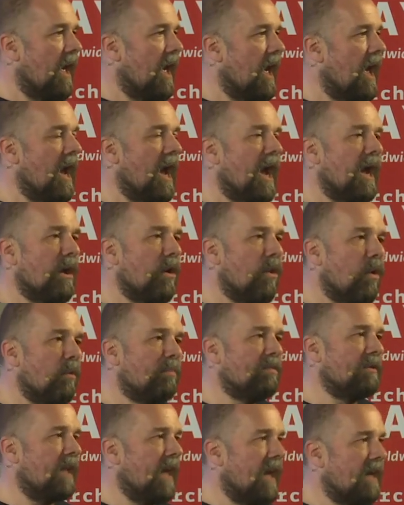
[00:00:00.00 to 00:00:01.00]
I
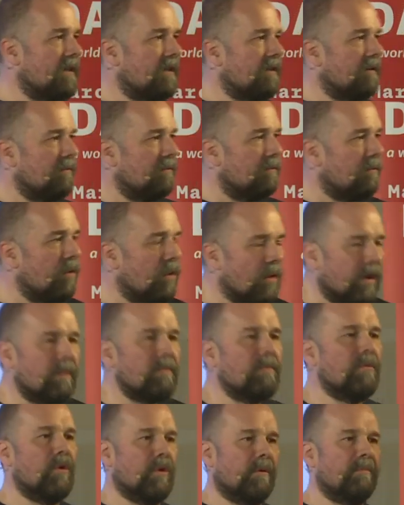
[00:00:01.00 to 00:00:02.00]
hope that more
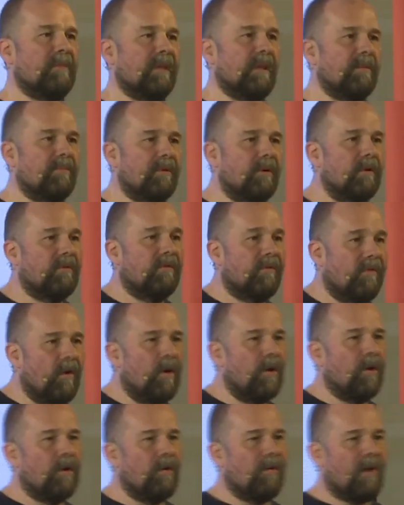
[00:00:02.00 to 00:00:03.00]
and more people
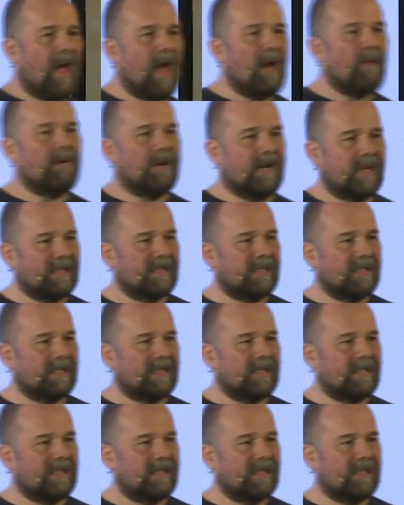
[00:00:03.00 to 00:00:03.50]
follow our